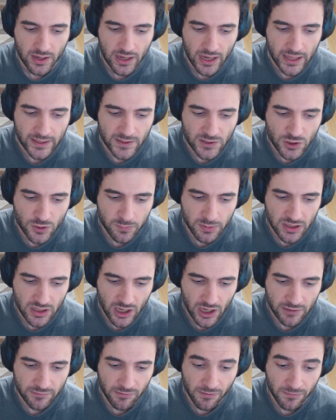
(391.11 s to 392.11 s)
And this will be
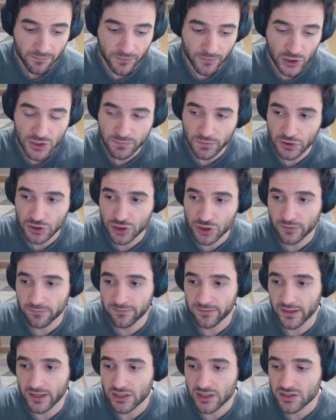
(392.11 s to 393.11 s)
kind of the first version of
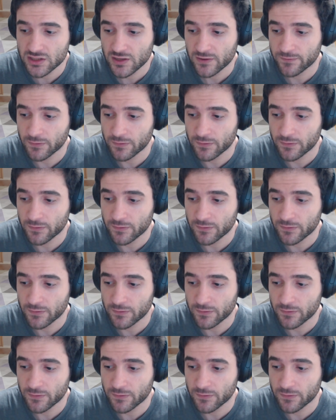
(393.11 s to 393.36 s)
Flint